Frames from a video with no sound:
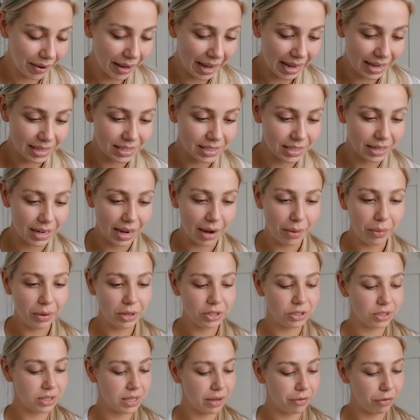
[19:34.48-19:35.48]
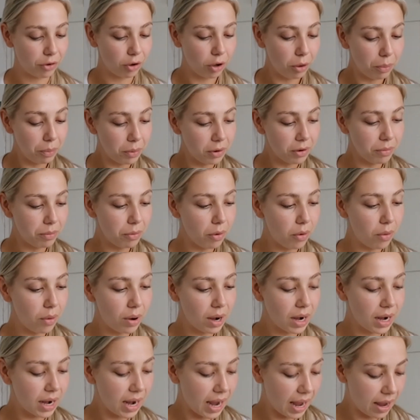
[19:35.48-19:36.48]
okay, so now I just have a couple
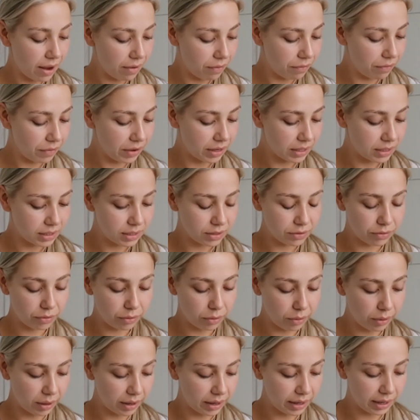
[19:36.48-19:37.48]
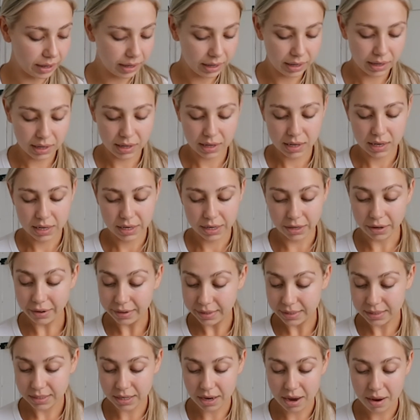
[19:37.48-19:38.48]
more outfits for
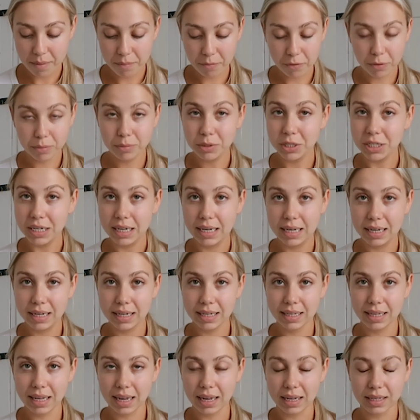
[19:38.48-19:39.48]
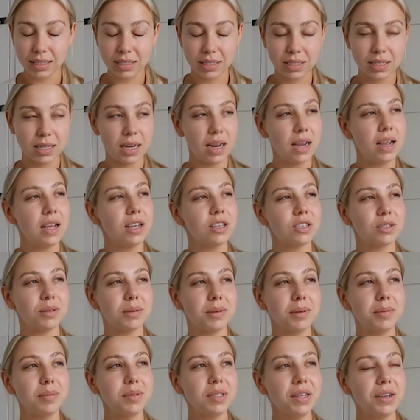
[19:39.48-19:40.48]
nighttime from Shein that
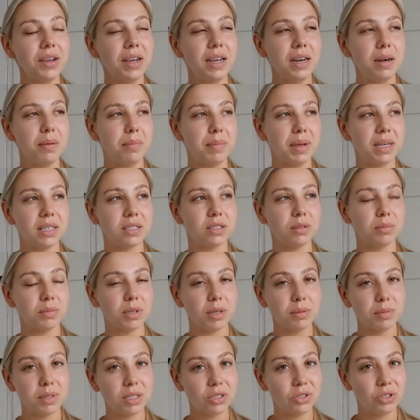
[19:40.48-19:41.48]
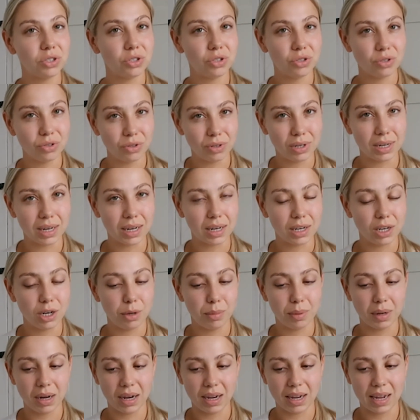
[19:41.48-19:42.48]
sometimes they're missed and miss sometimes they're stunning and
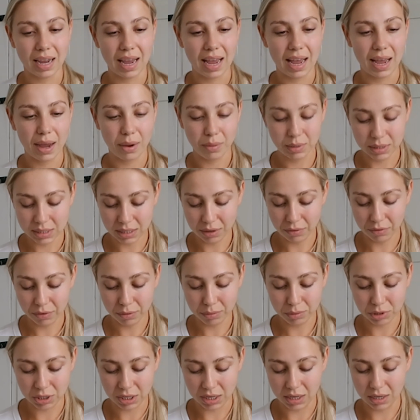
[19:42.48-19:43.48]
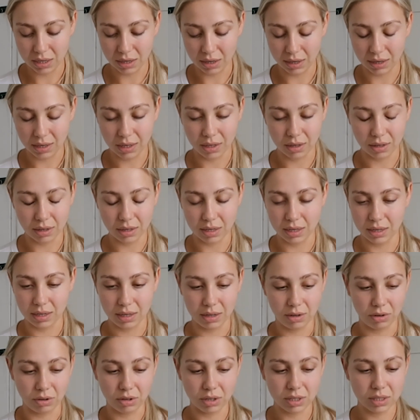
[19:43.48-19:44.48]
you'd be like how is that from Shein like
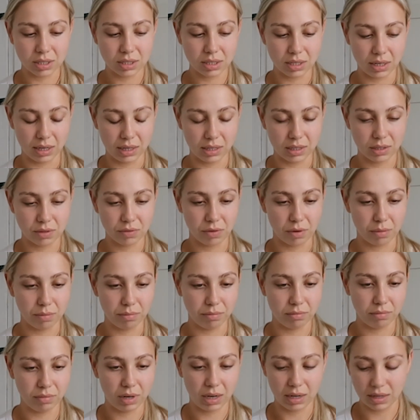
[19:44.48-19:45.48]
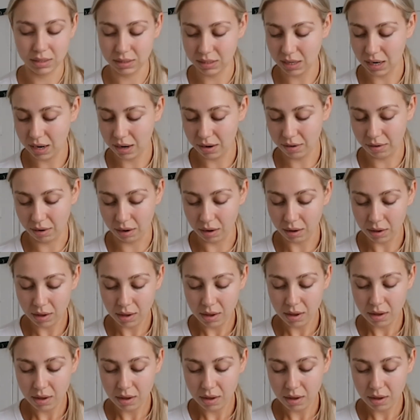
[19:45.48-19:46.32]
it looks like it's from like Zara